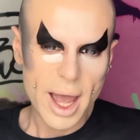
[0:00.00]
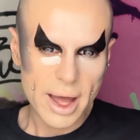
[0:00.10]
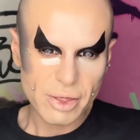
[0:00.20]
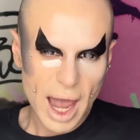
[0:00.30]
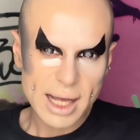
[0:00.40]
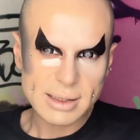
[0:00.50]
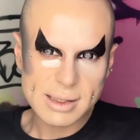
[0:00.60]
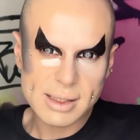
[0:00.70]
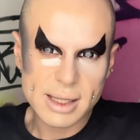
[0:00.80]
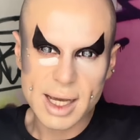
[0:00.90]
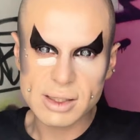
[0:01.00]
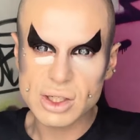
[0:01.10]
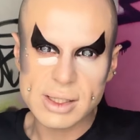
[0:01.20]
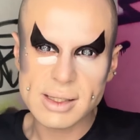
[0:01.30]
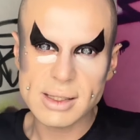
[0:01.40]
And that's
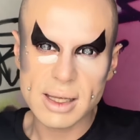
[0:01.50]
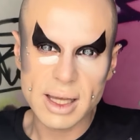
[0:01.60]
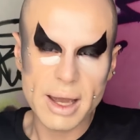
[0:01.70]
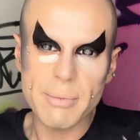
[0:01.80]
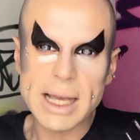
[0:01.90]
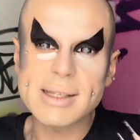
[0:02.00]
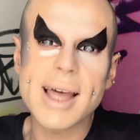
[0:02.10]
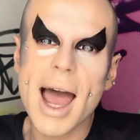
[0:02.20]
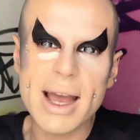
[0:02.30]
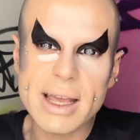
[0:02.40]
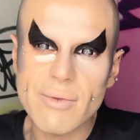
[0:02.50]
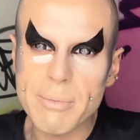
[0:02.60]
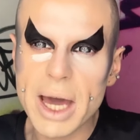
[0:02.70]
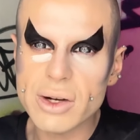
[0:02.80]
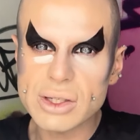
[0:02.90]
just, it makes that even
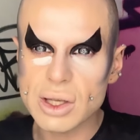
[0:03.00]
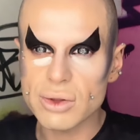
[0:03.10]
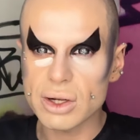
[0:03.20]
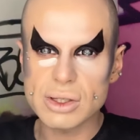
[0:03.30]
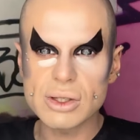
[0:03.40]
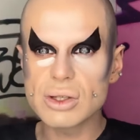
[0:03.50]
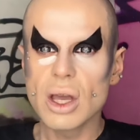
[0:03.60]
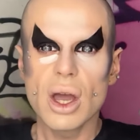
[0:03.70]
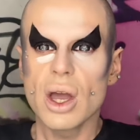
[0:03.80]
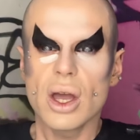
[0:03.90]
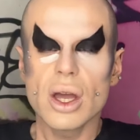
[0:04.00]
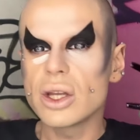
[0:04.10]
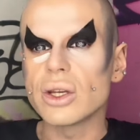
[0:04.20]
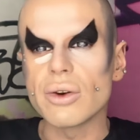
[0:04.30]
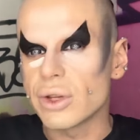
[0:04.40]
better. So there's,
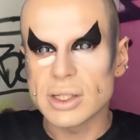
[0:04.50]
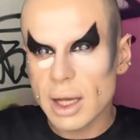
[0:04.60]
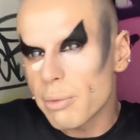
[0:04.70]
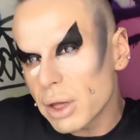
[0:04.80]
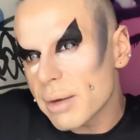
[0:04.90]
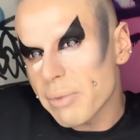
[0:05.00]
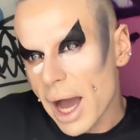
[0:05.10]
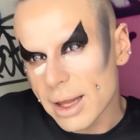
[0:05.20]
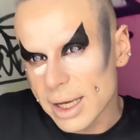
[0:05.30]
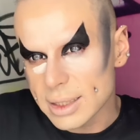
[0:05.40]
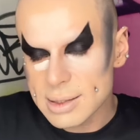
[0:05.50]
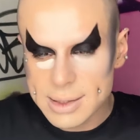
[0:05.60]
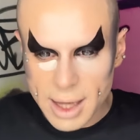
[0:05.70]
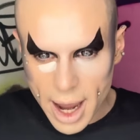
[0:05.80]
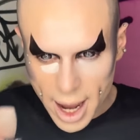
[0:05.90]
you know, there's a complete
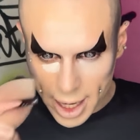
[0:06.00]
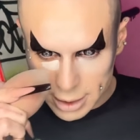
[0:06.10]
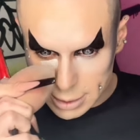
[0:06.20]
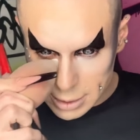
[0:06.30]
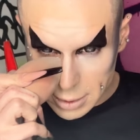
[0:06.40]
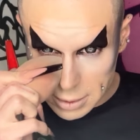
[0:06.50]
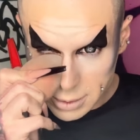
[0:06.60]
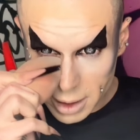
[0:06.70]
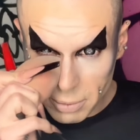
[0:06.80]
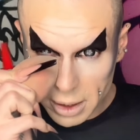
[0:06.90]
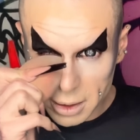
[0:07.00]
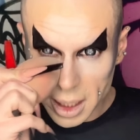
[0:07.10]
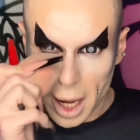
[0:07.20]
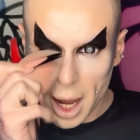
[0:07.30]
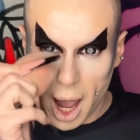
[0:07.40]
balance. And
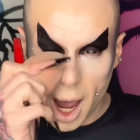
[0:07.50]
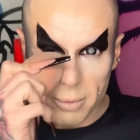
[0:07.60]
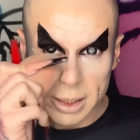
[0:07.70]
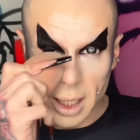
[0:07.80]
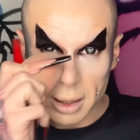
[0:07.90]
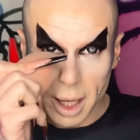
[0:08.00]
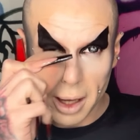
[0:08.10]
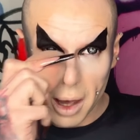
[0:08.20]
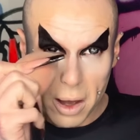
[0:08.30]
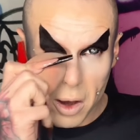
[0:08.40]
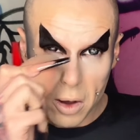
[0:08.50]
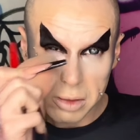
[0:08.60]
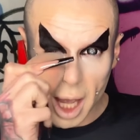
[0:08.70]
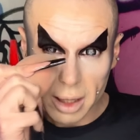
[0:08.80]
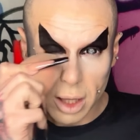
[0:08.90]
typically I would think like, oh,
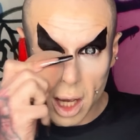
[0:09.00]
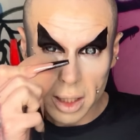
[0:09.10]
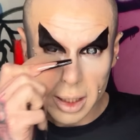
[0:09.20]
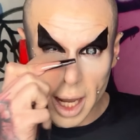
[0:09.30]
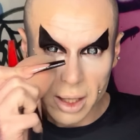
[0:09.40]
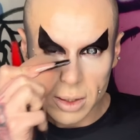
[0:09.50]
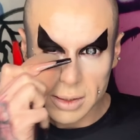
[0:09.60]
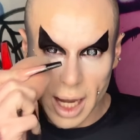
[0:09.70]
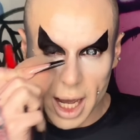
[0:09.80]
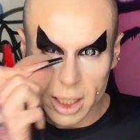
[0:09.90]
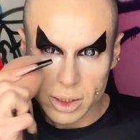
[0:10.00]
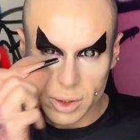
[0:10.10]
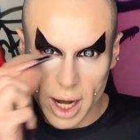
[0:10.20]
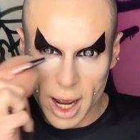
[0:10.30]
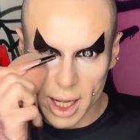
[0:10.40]
like long nails, out of
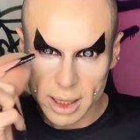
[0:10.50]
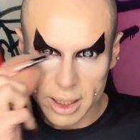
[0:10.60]
drag.